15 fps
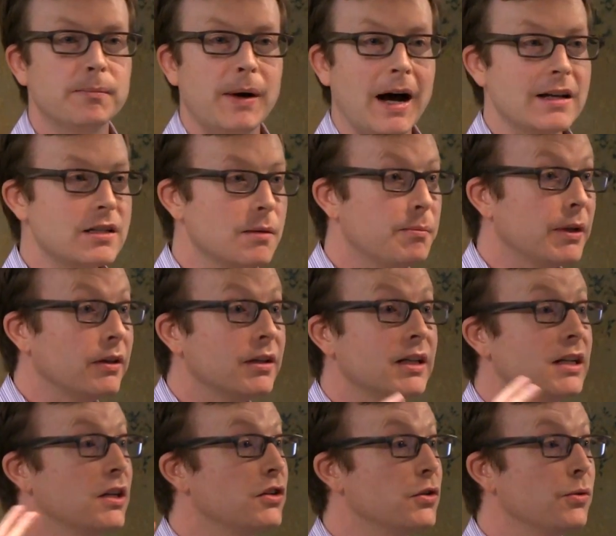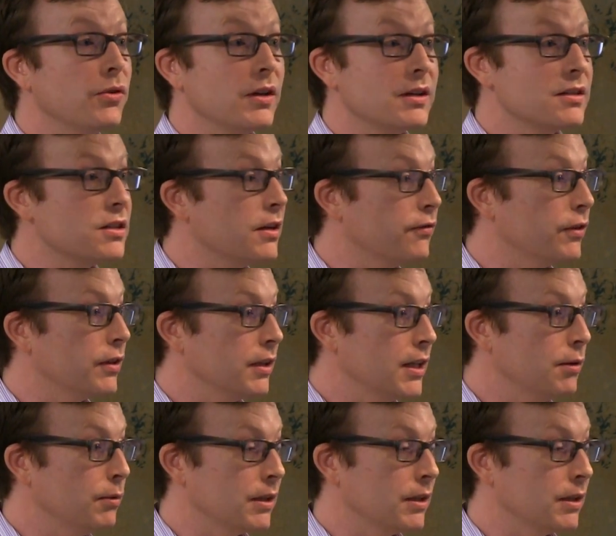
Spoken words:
possibility to do things differently,